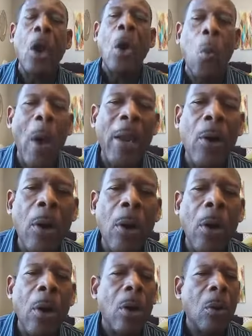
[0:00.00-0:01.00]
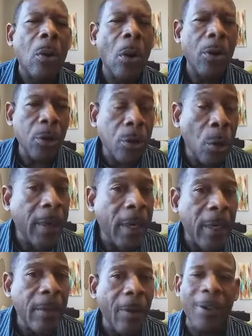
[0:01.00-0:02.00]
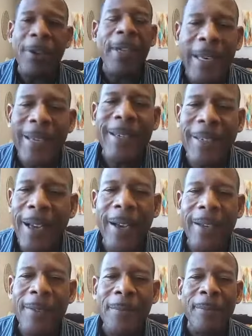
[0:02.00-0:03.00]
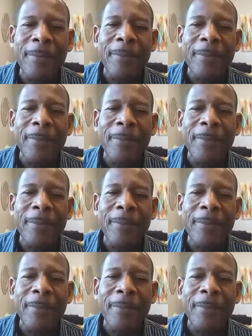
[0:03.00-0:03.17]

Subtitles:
Why are you doing it? Are you getting it done?